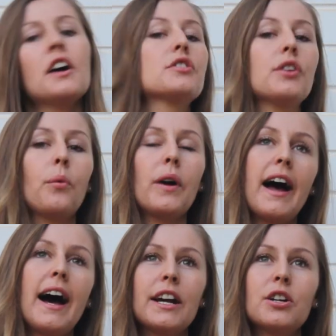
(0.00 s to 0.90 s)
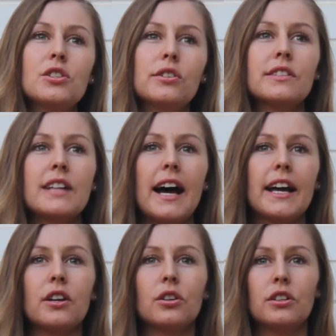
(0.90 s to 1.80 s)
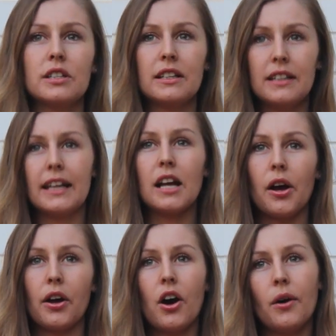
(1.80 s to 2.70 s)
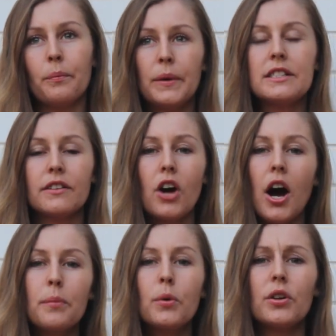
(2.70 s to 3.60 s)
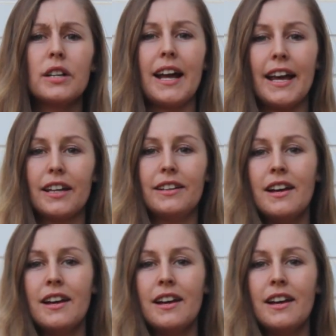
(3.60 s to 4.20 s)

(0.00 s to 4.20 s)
So what I could do is I could get a piece of cardboard and I can